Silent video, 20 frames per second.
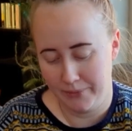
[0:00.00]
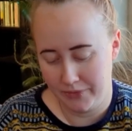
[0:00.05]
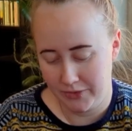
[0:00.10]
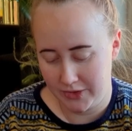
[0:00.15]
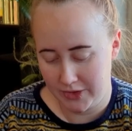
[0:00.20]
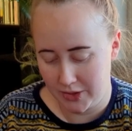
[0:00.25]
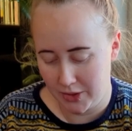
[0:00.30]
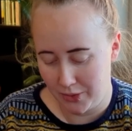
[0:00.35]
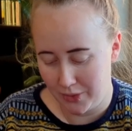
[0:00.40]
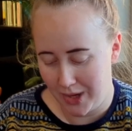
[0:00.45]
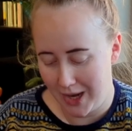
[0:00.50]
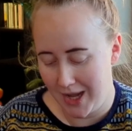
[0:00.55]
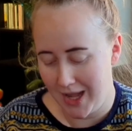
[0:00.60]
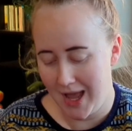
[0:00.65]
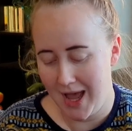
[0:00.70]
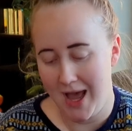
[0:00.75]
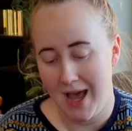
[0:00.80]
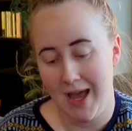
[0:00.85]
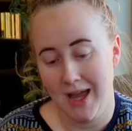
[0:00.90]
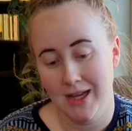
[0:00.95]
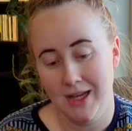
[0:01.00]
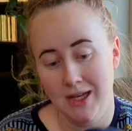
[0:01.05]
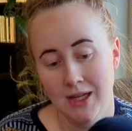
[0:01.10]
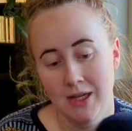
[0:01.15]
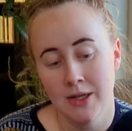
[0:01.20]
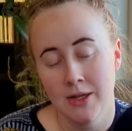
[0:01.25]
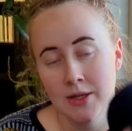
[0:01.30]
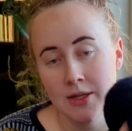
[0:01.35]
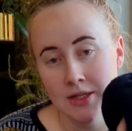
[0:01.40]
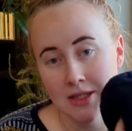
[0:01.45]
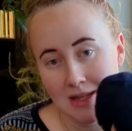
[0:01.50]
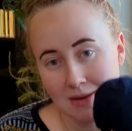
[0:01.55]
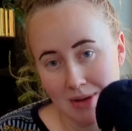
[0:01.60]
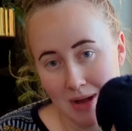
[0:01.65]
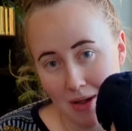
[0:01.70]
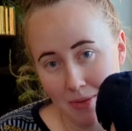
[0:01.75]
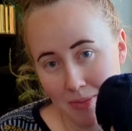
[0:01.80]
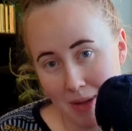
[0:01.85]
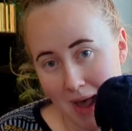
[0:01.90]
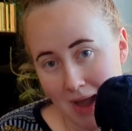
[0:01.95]
So I had some
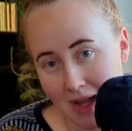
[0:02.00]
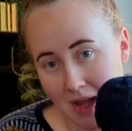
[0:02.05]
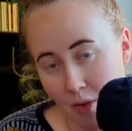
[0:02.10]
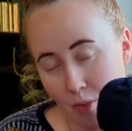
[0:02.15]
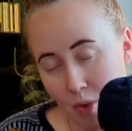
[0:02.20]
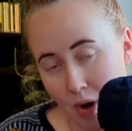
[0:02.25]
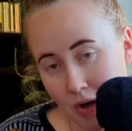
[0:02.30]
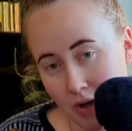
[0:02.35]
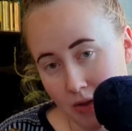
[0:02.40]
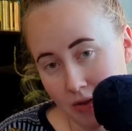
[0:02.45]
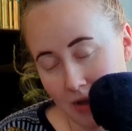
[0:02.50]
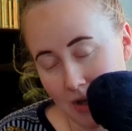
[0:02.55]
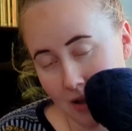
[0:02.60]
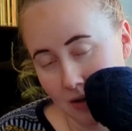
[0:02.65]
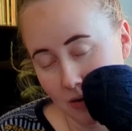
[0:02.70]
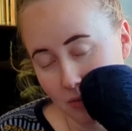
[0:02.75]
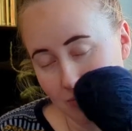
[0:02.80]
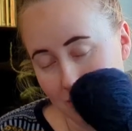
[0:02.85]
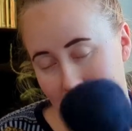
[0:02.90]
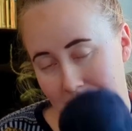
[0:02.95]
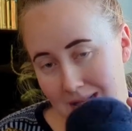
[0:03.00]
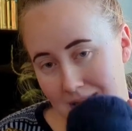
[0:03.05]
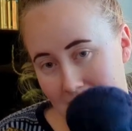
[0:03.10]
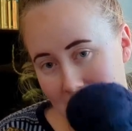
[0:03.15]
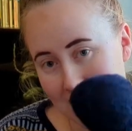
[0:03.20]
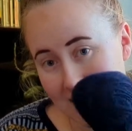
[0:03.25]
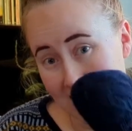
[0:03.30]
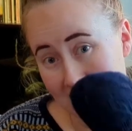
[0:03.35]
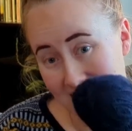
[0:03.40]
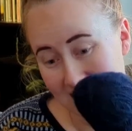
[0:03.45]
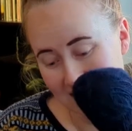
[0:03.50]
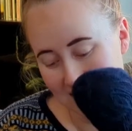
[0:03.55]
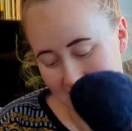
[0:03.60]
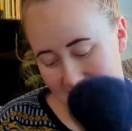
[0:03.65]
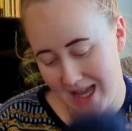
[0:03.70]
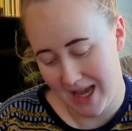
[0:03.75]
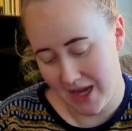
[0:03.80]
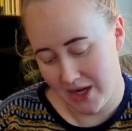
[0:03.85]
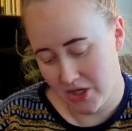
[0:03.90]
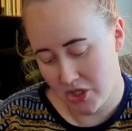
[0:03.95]
alpaca one in the color Midnight in
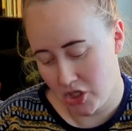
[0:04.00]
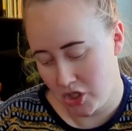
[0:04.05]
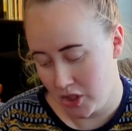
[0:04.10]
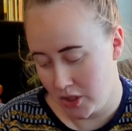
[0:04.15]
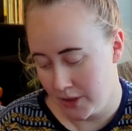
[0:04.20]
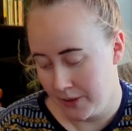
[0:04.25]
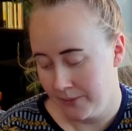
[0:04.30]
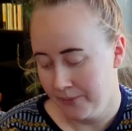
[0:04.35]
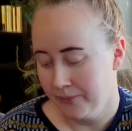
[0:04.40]
stash.